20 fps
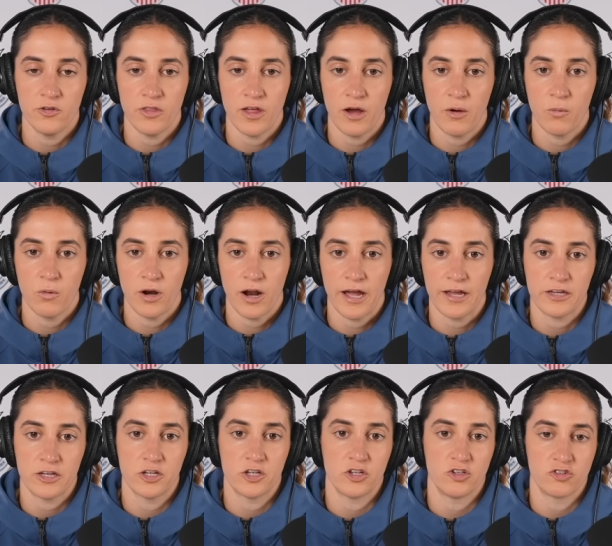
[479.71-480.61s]
that what I
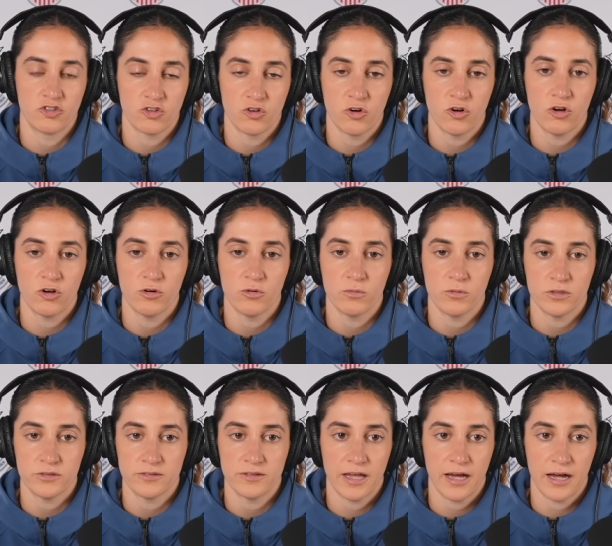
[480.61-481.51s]
could control
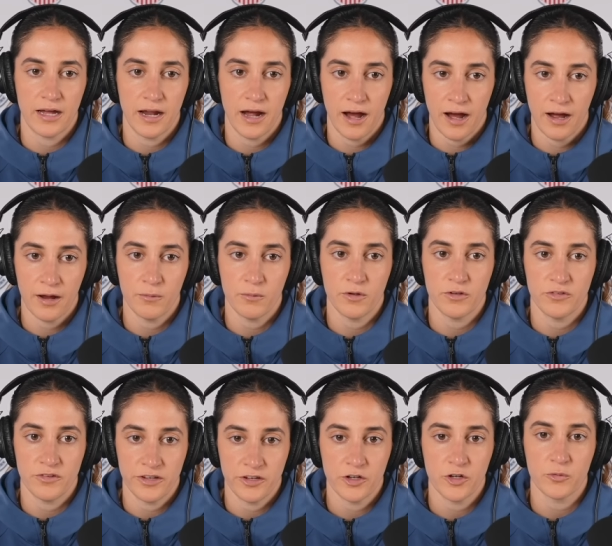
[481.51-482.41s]
was that I
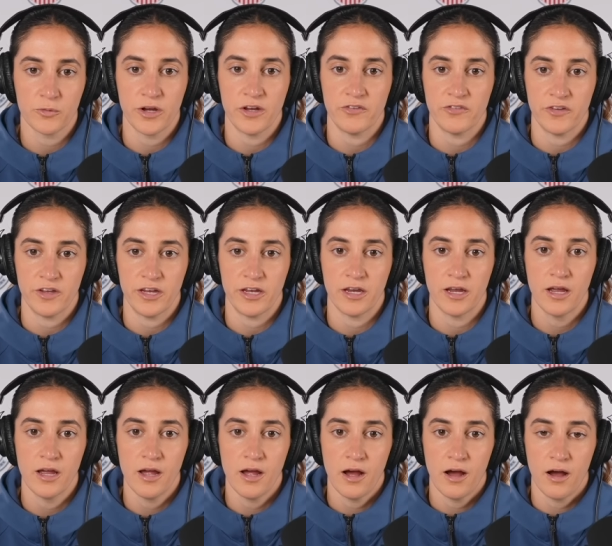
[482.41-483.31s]
was here at racing
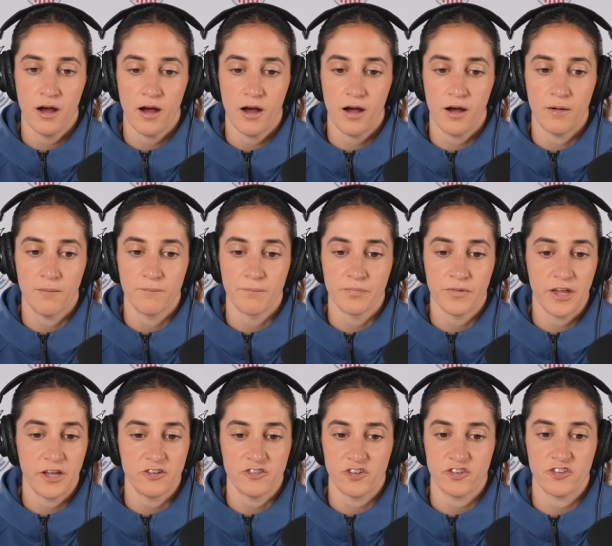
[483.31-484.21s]
um,
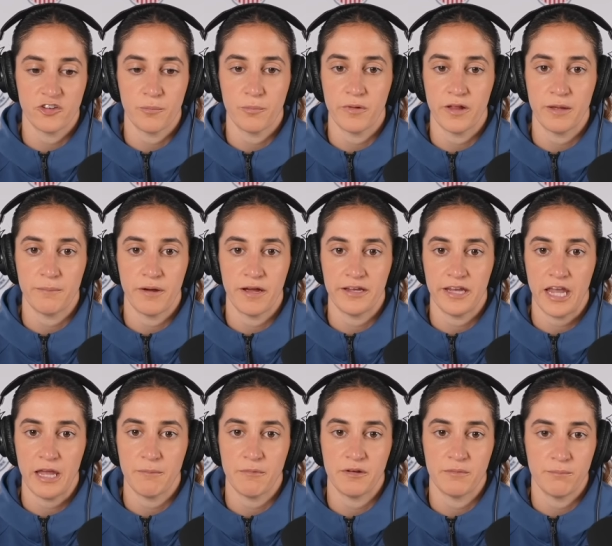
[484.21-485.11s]
and just to play my
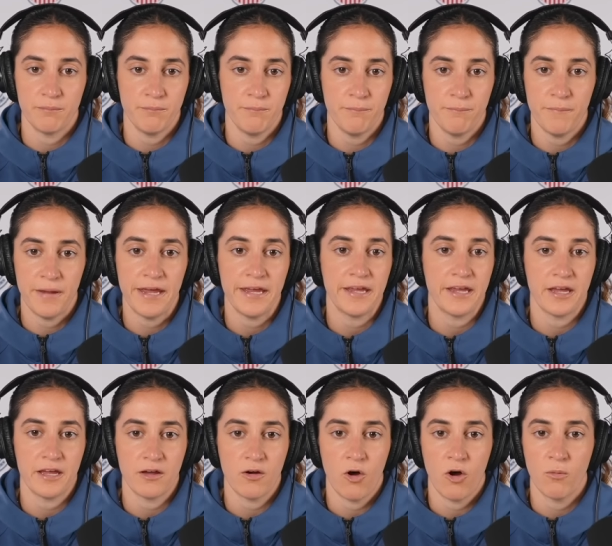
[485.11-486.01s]
game and make
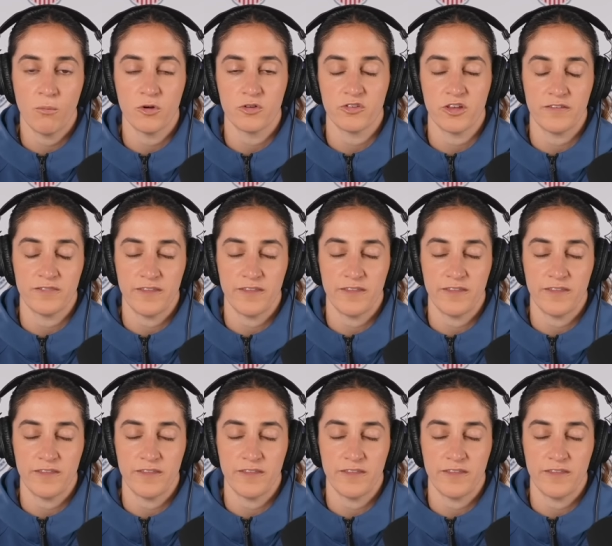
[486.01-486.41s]
it almost like